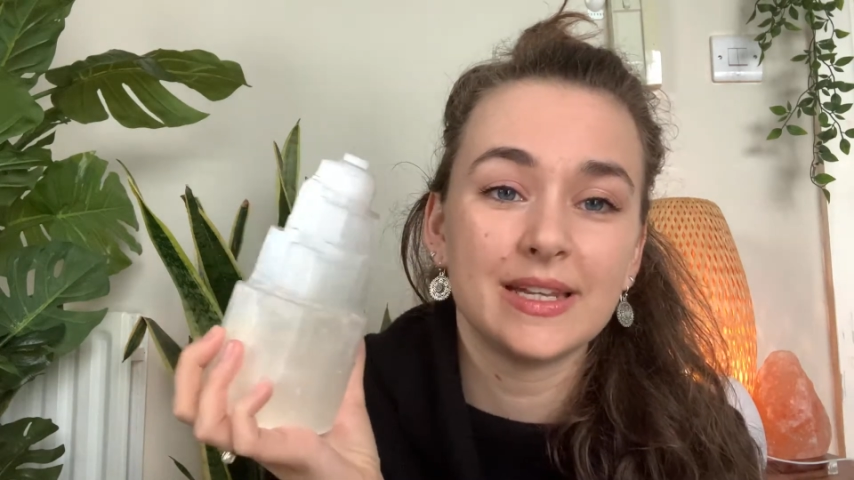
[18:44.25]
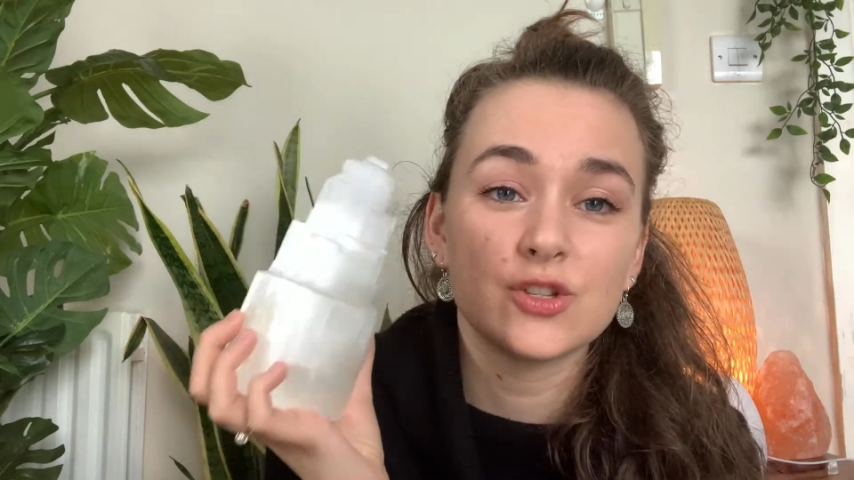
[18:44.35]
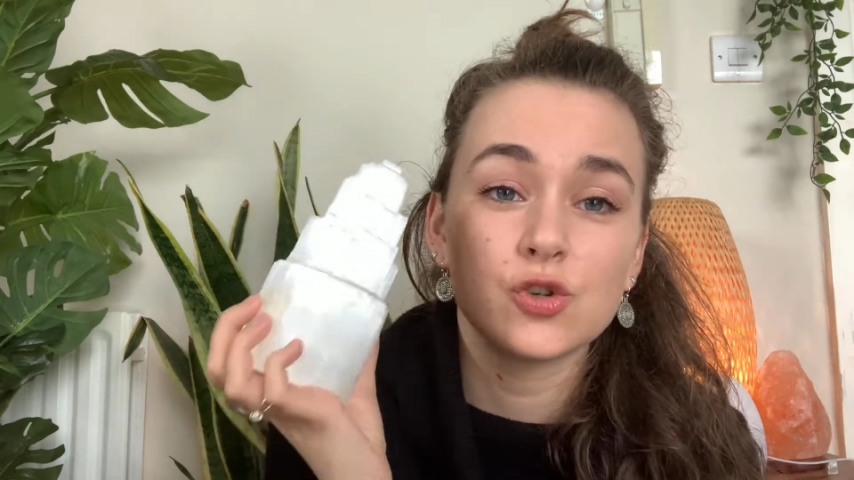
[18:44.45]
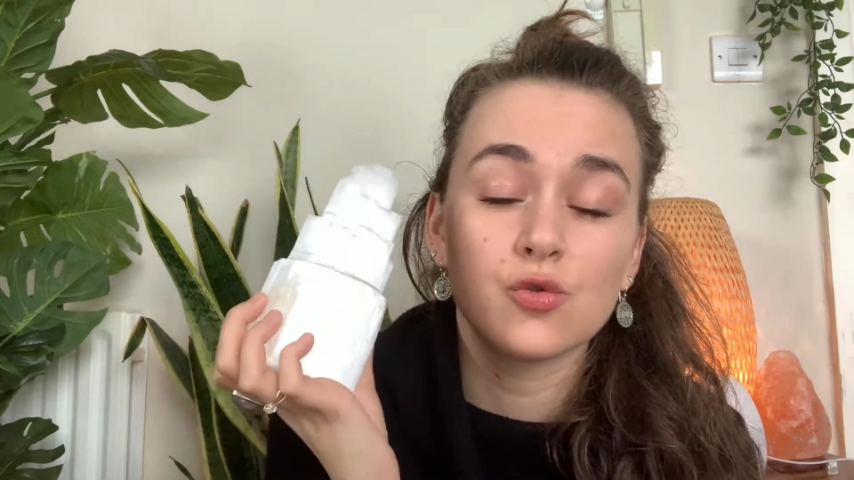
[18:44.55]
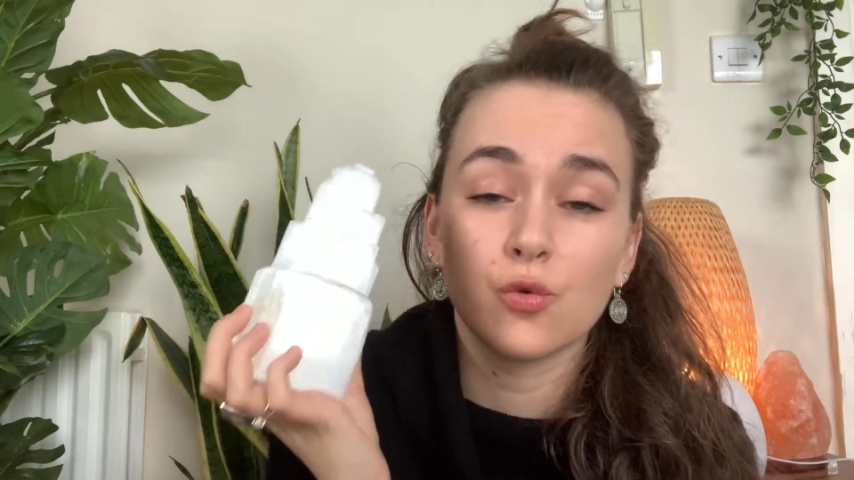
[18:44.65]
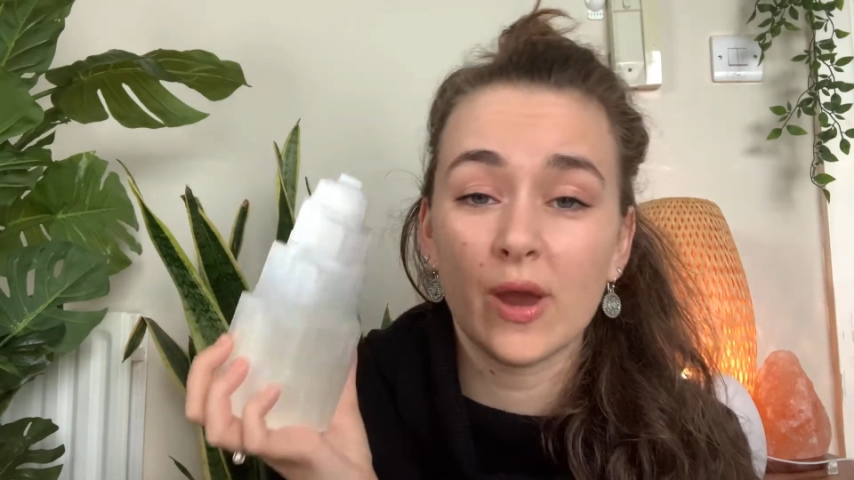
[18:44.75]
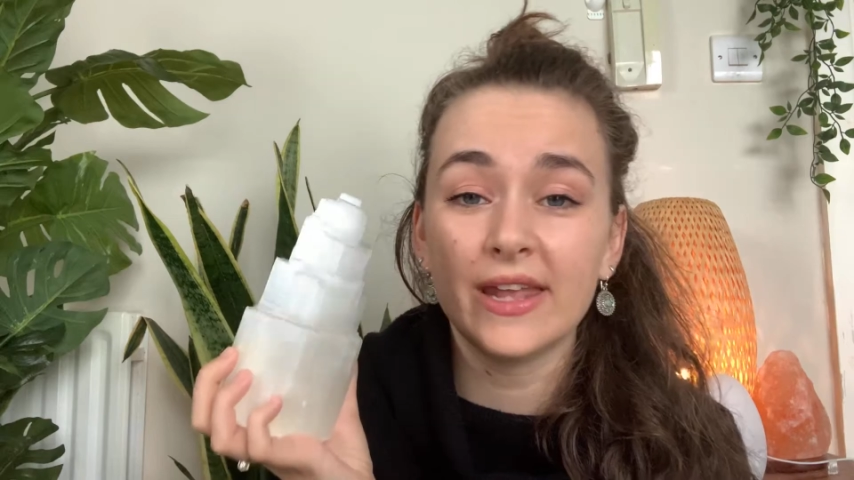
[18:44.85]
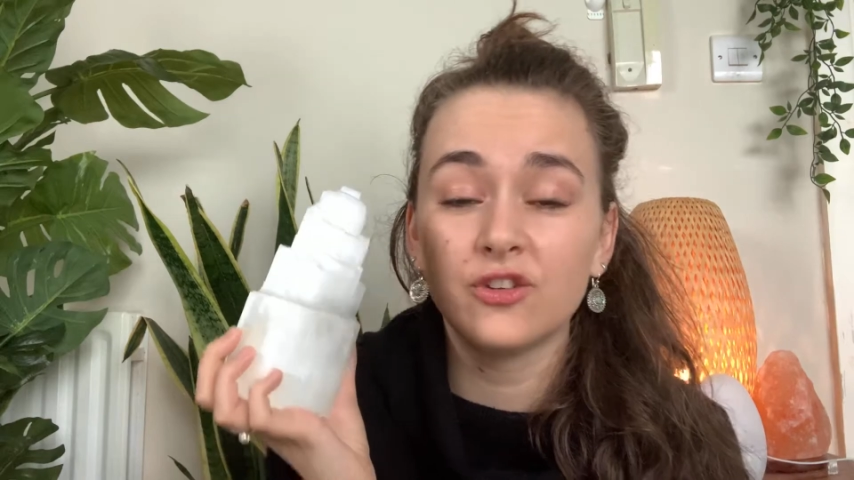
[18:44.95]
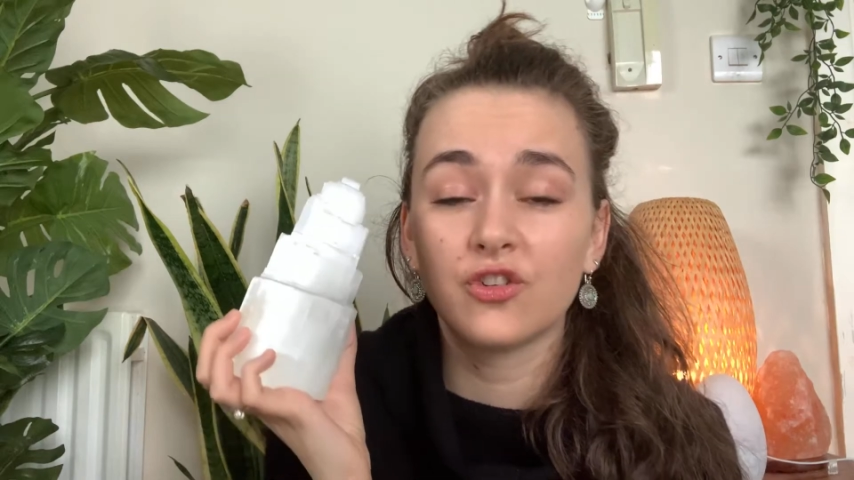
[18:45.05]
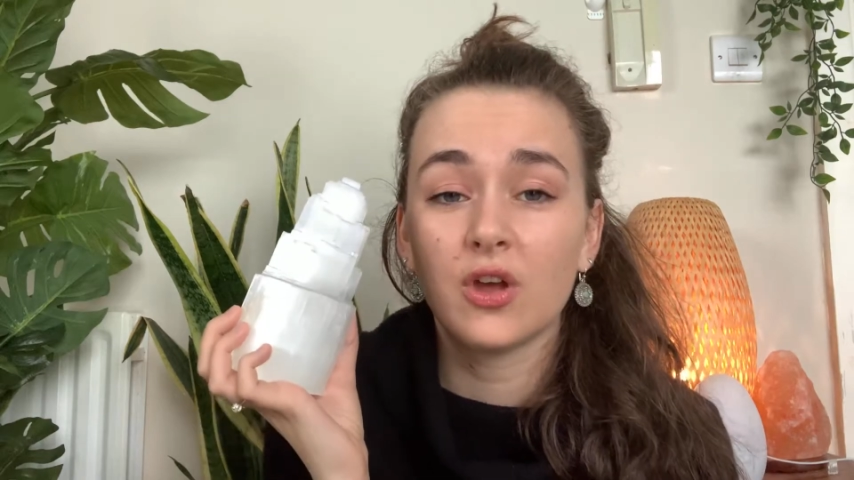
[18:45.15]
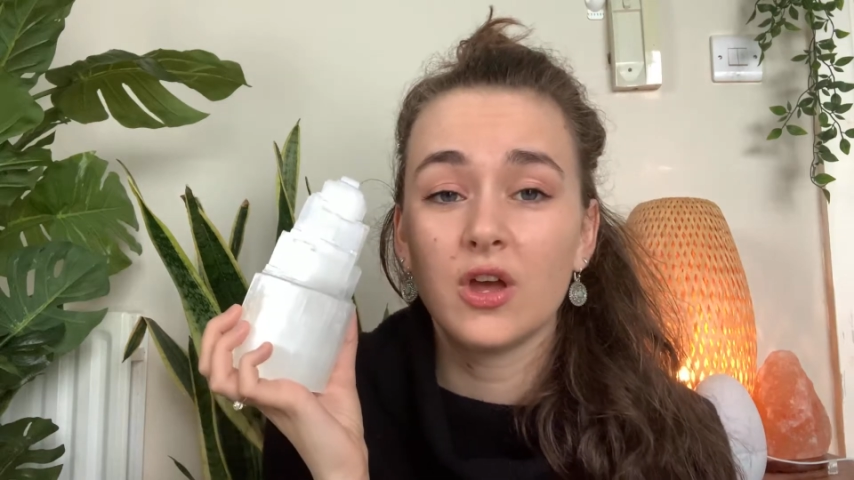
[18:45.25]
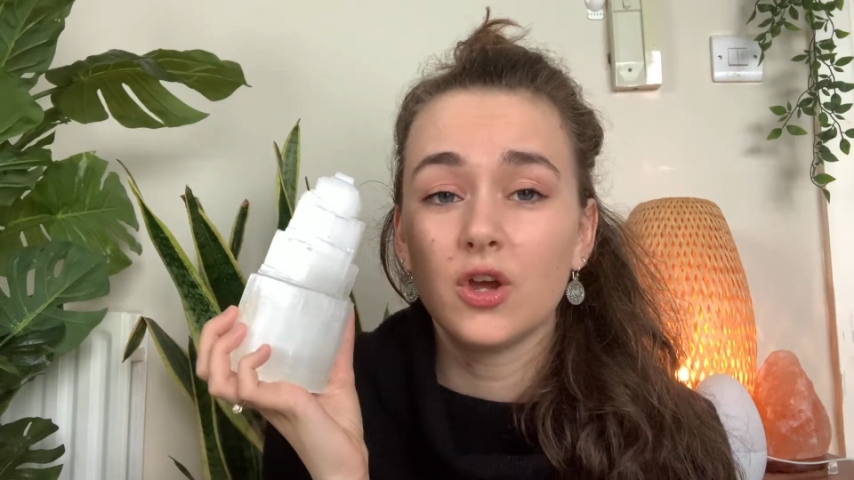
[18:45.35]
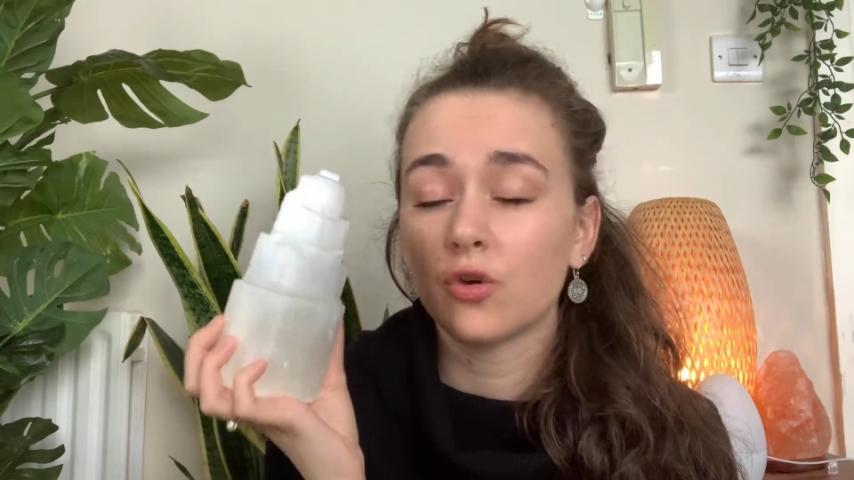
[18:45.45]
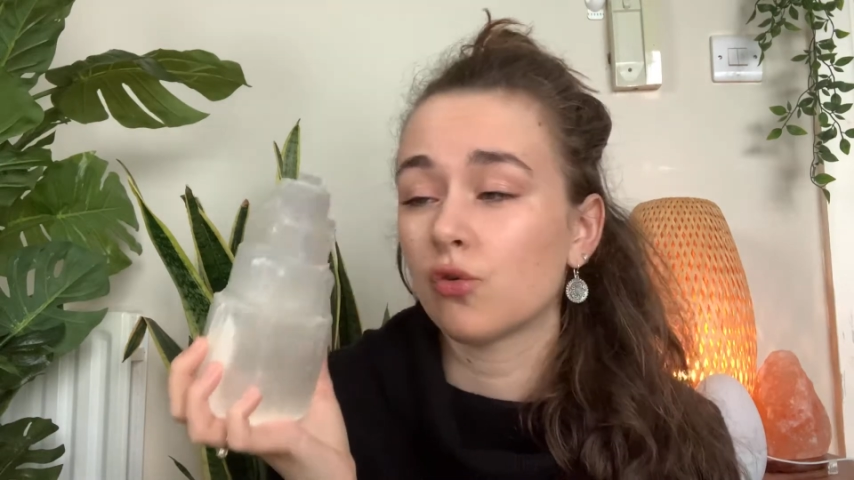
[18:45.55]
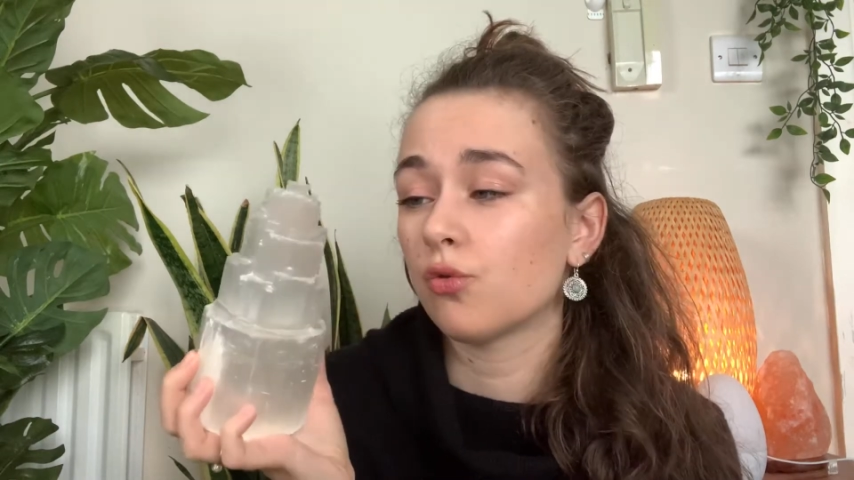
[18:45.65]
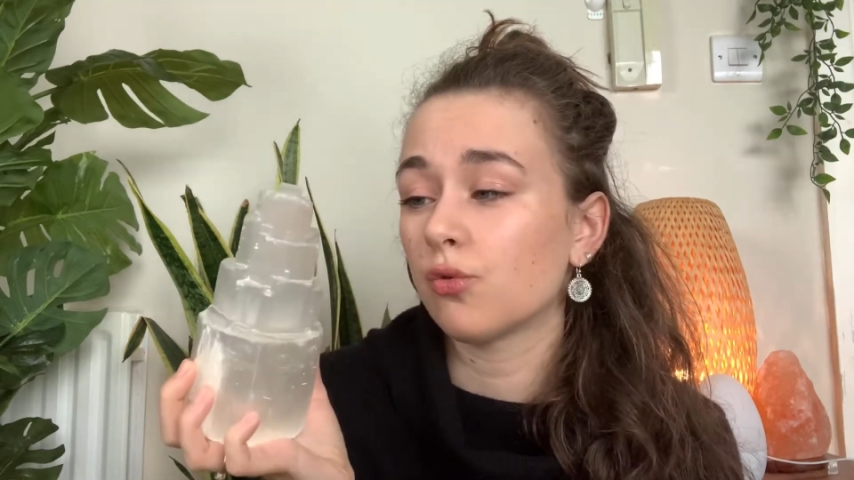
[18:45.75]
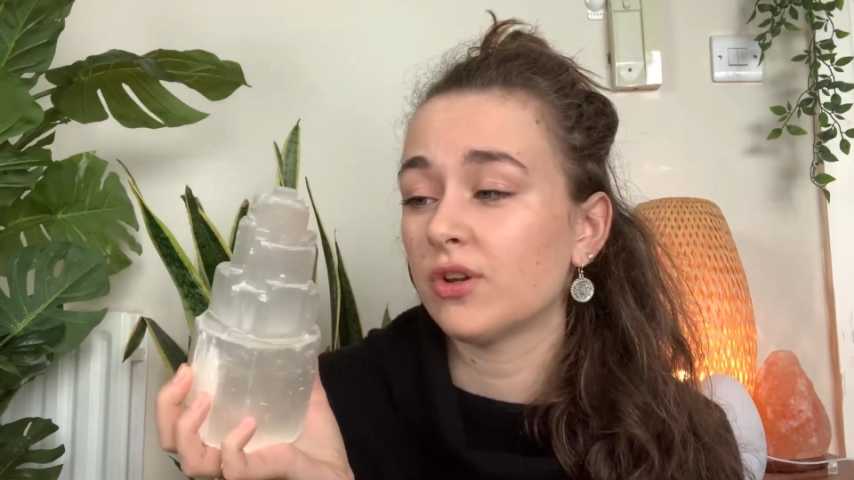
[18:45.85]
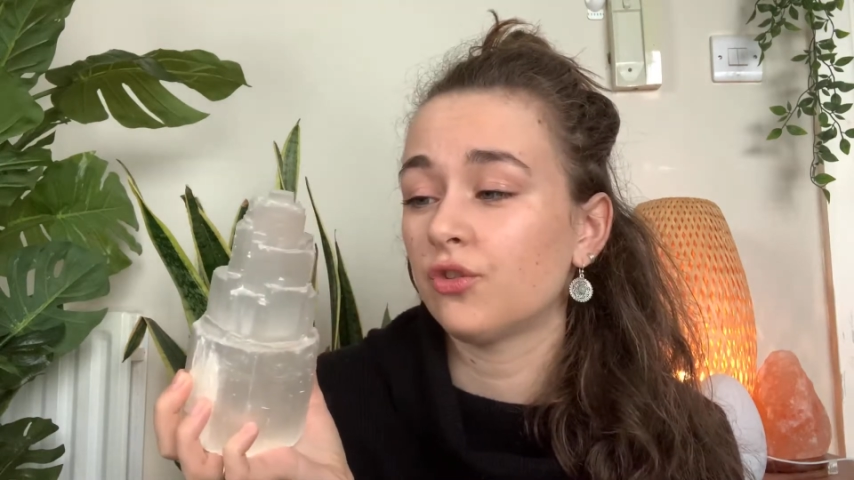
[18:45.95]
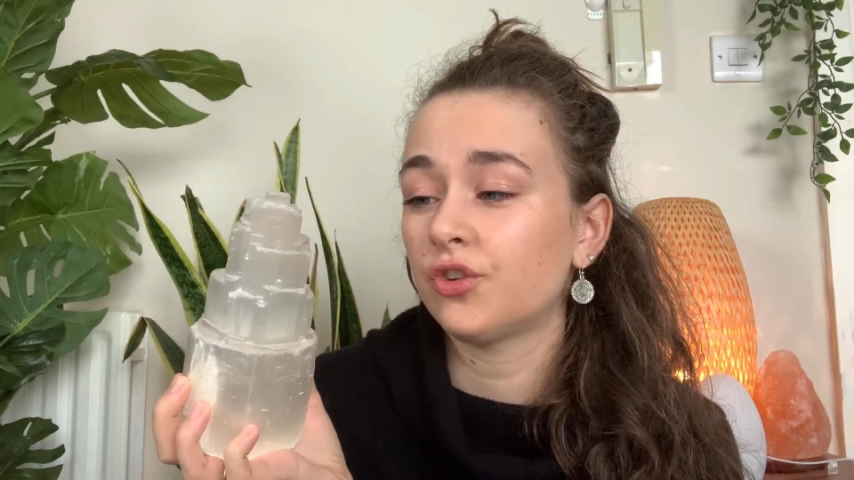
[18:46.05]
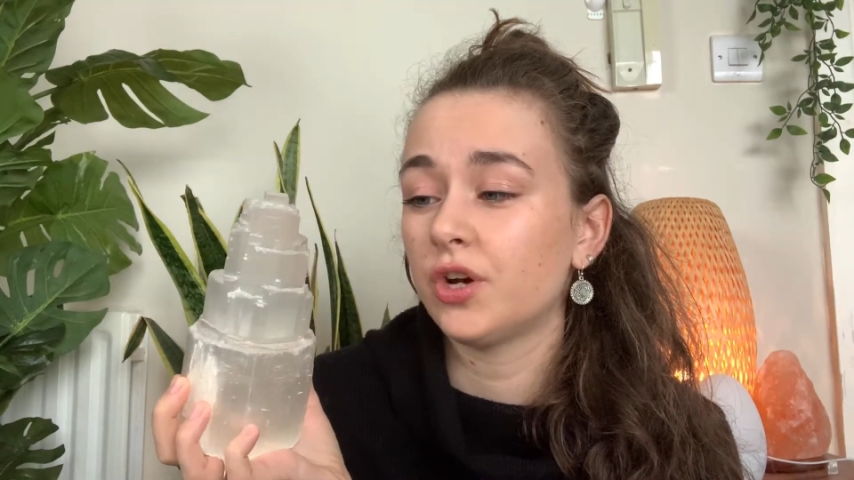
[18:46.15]
It's a great
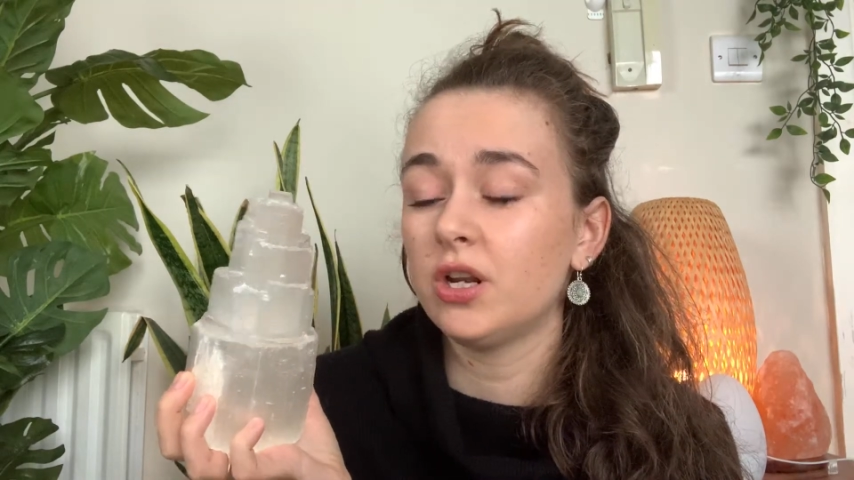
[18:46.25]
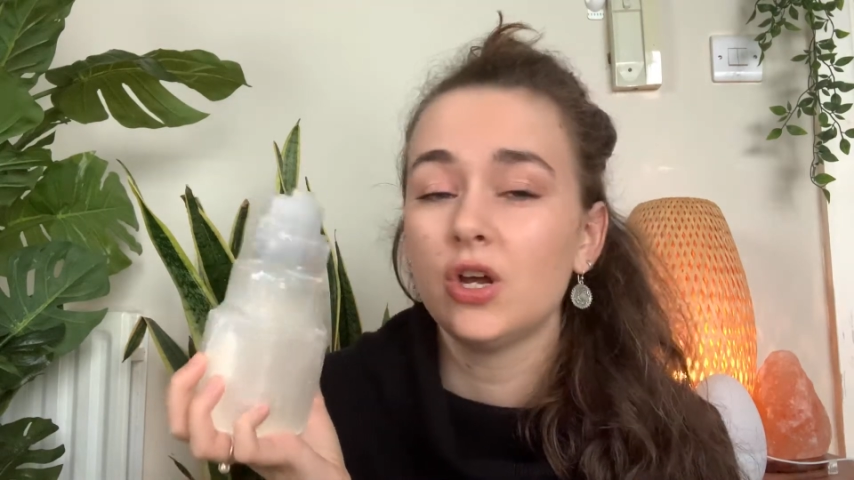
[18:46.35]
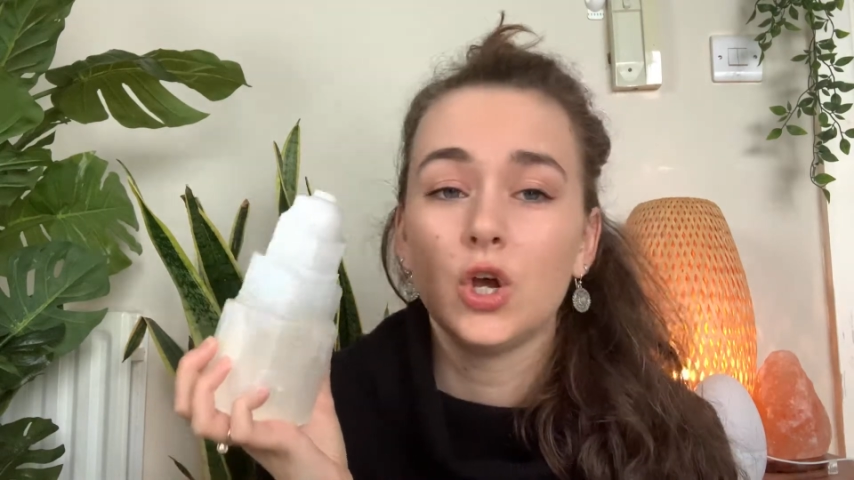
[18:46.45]
crystal